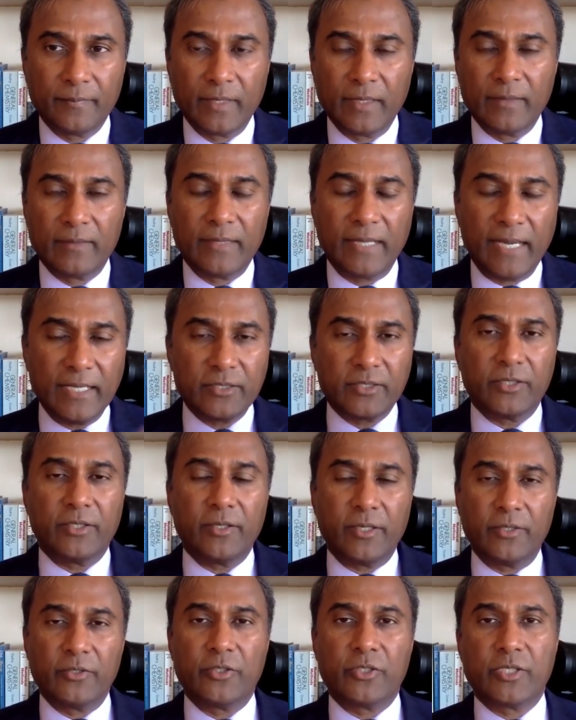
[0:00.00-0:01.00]
That's
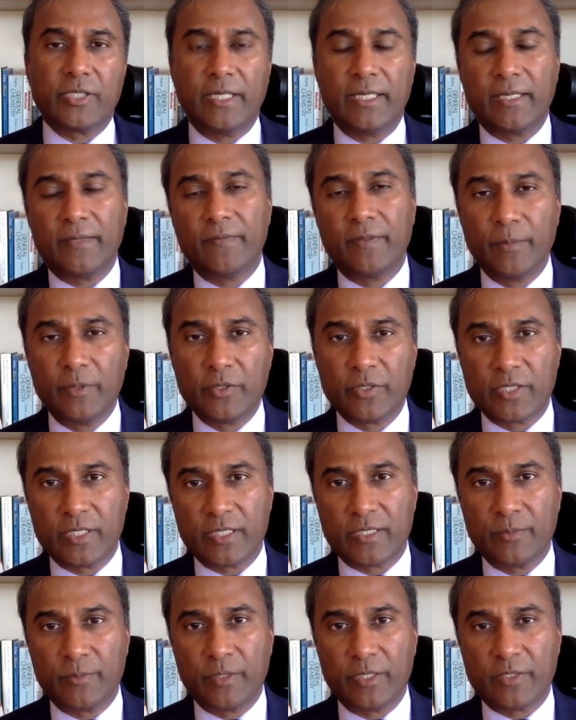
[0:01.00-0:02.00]
their understanding of the immune
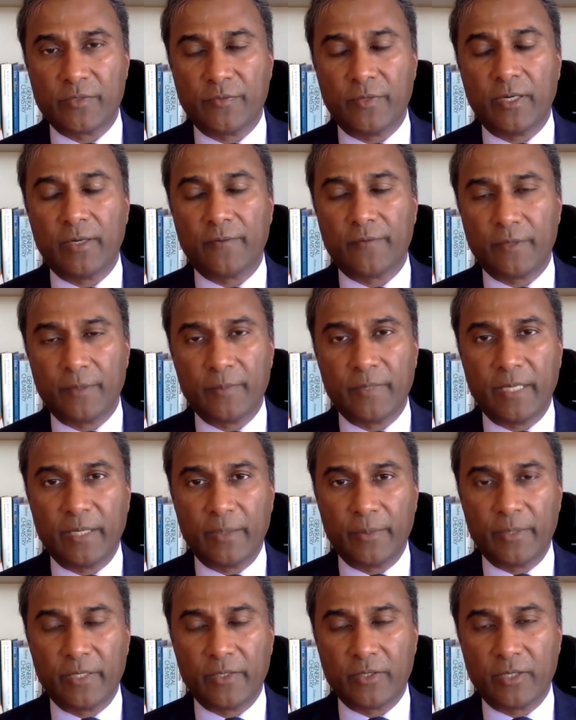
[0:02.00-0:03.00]
system, and it's far from that,
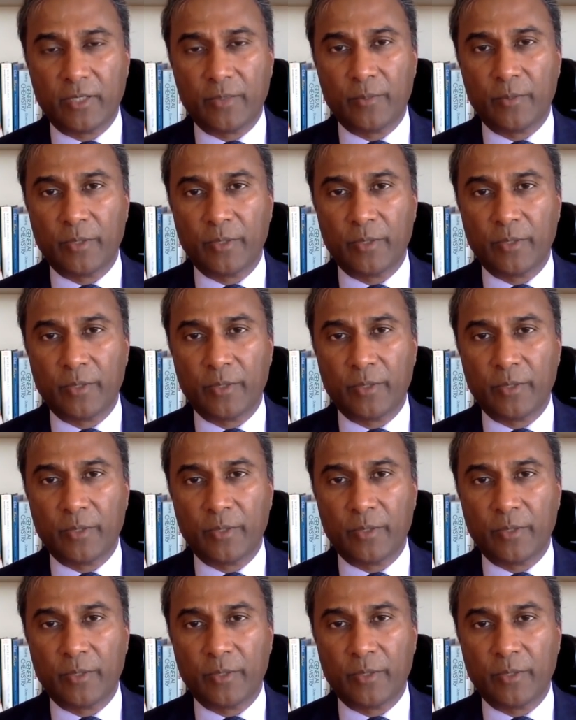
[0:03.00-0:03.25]
and we can talk more